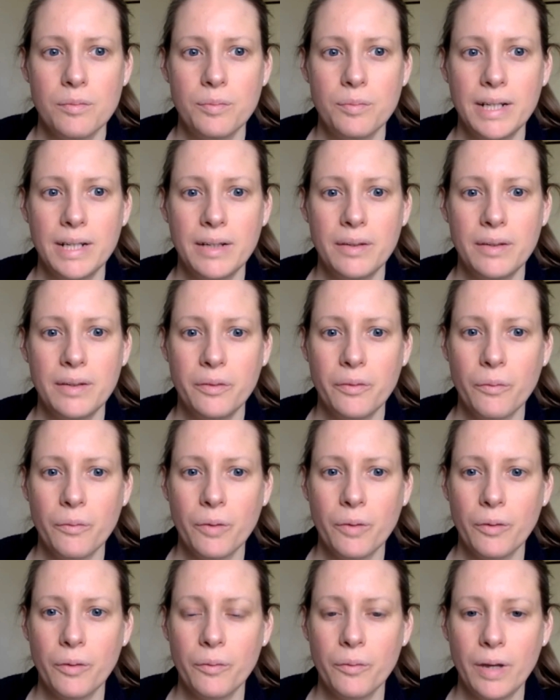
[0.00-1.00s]
Brilliant.
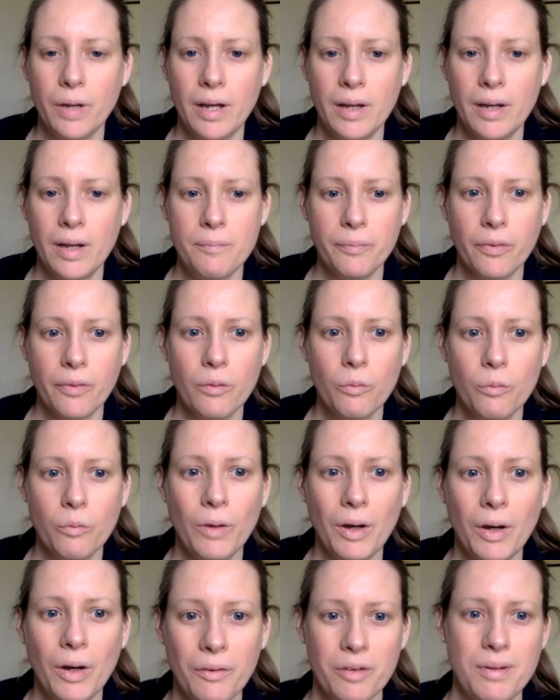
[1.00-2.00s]
Well,
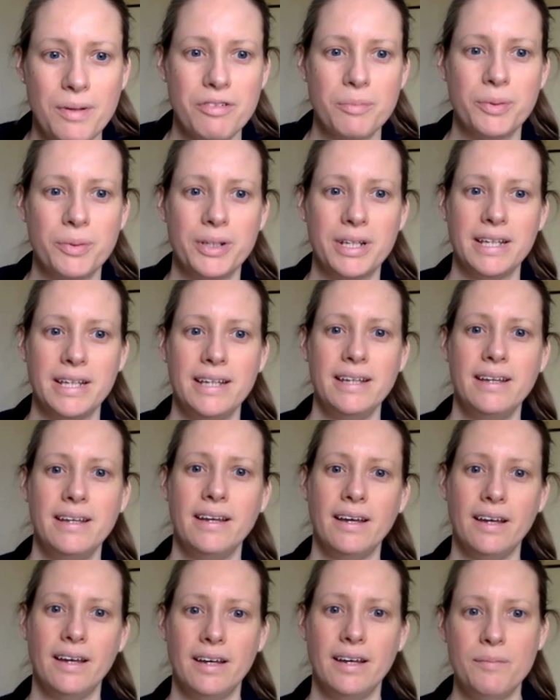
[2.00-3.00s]
welcome
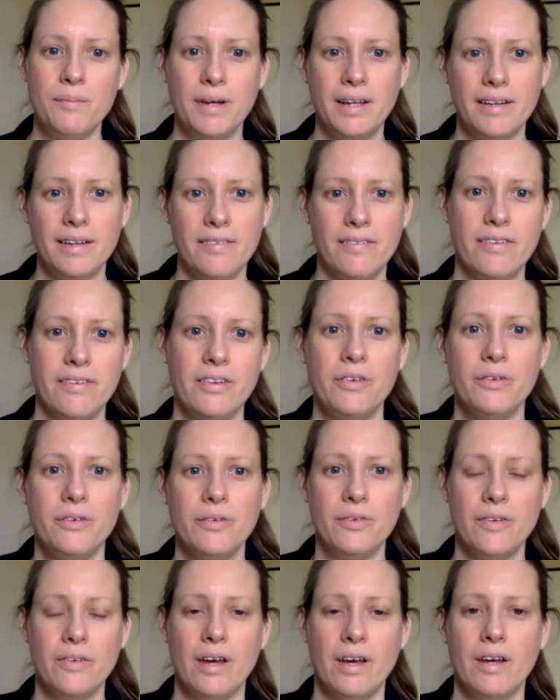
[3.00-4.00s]
everybody
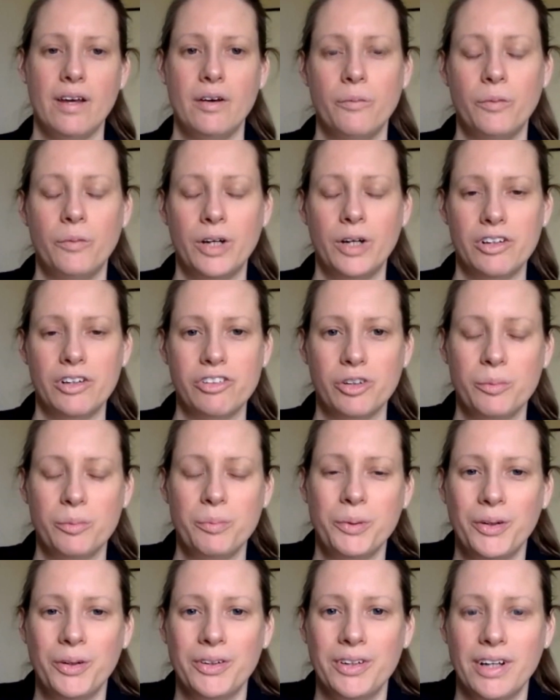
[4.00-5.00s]
to a workshop
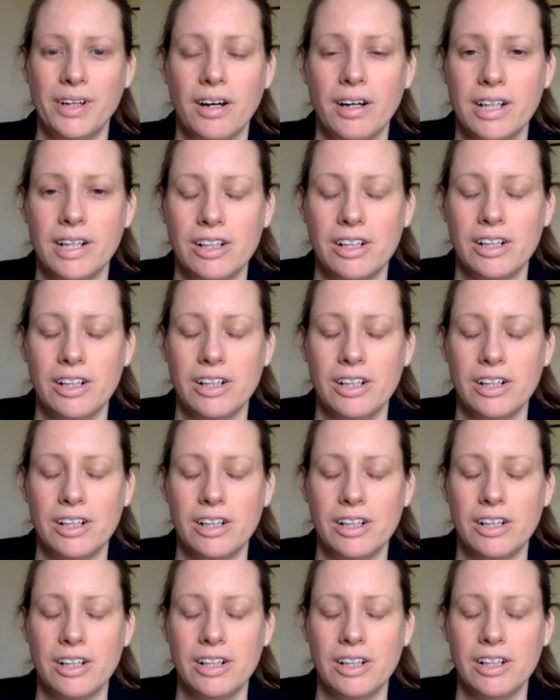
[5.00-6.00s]
on archaeological
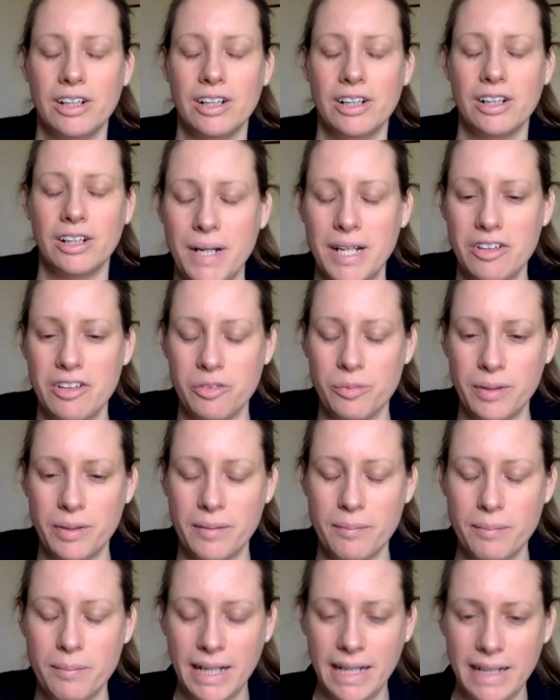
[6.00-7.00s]
data
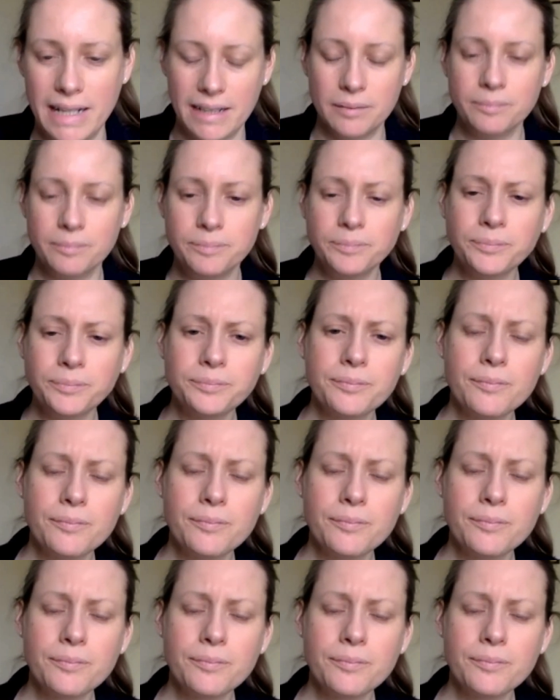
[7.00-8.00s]
management planning.
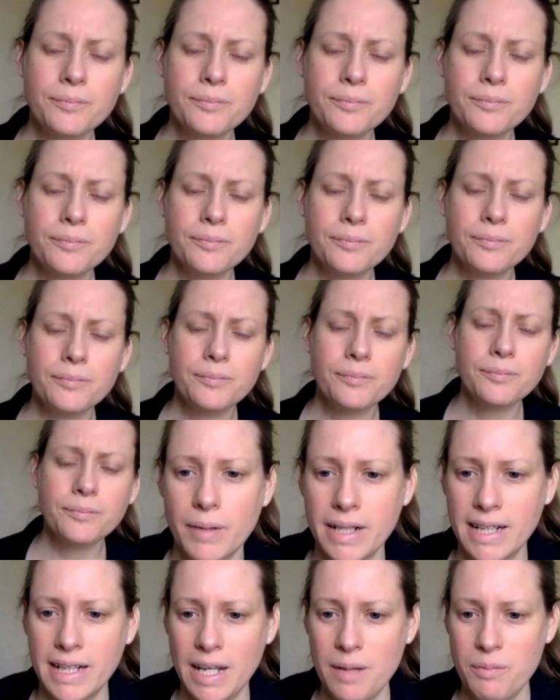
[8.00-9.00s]

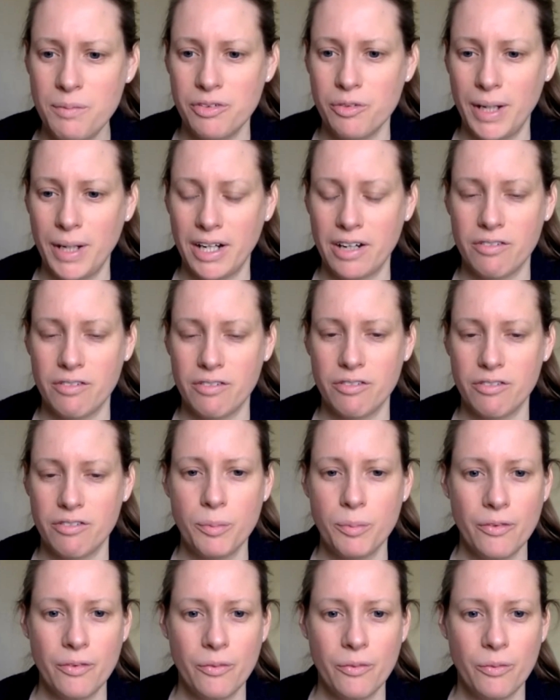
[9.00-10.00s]
My name is Rebecca
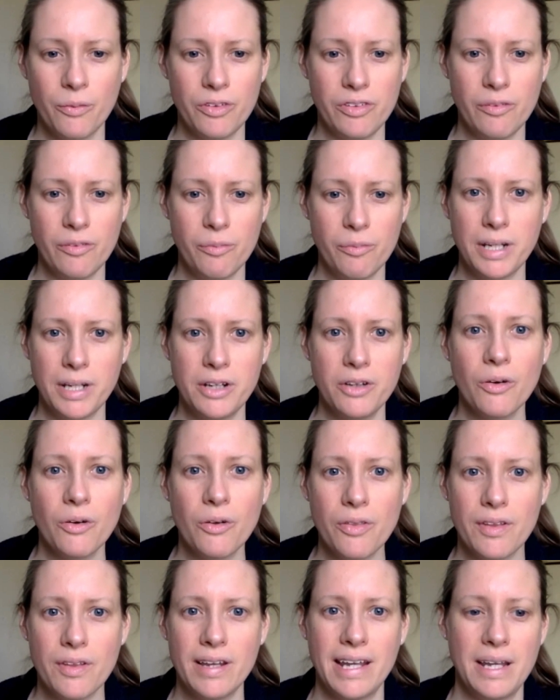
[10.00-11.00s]
Roberts, which is probably
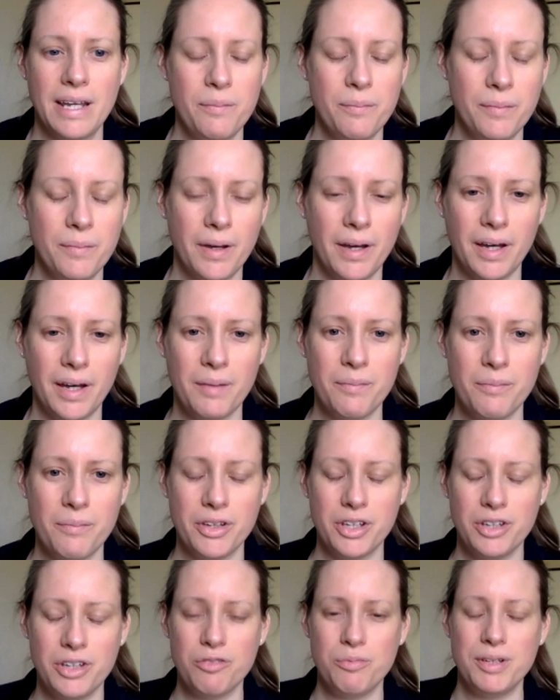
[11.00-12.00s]
not the name
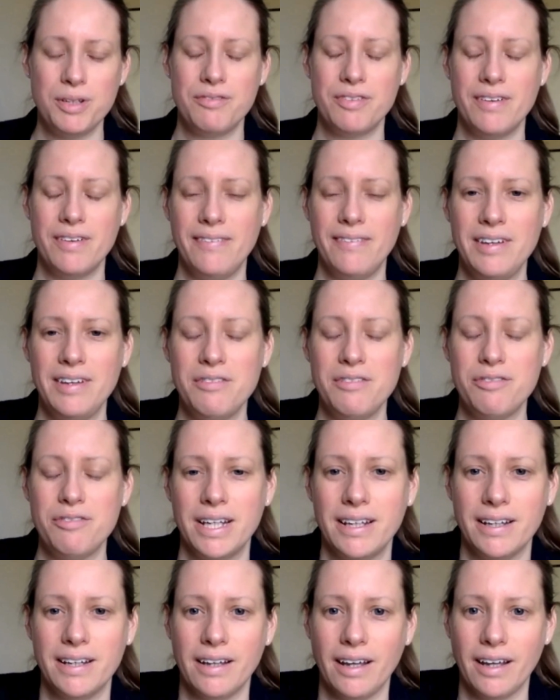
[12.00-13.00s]
that you've been
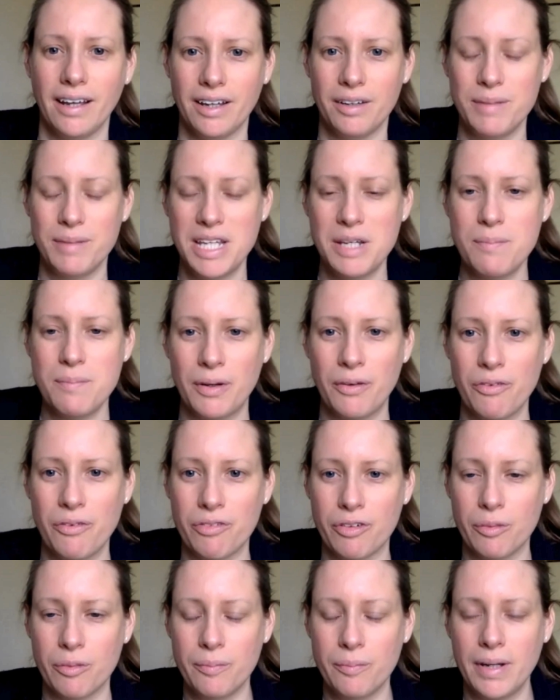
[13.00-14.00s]
receiving
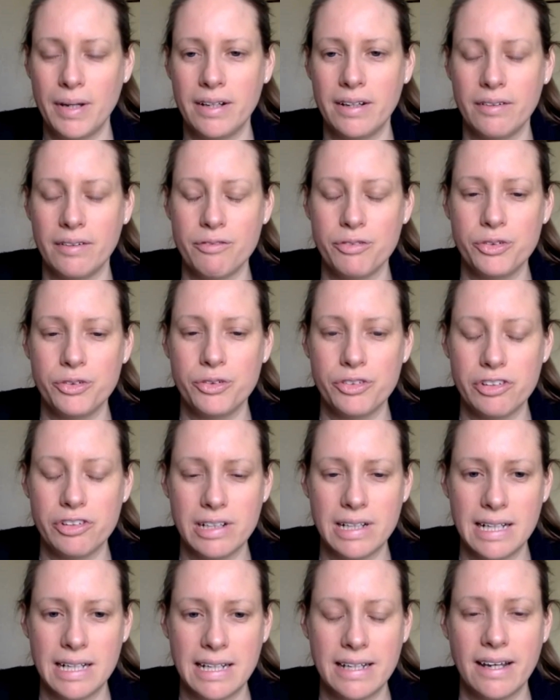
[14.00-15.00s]
emails from, and
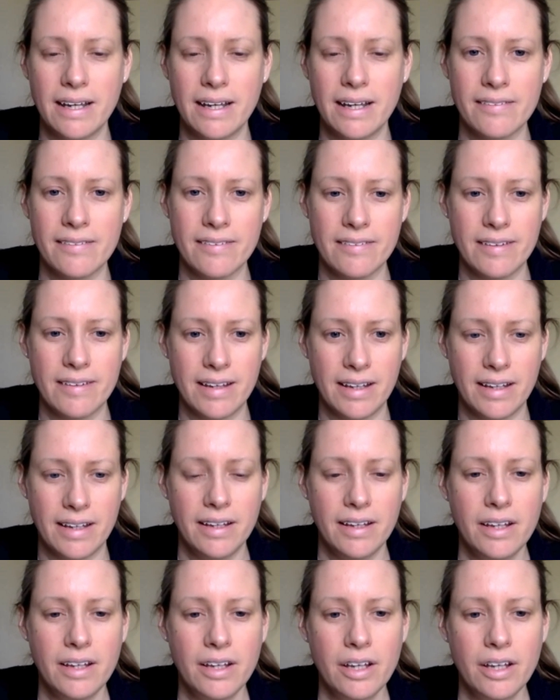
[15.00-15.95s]
unfortunately Azadeh,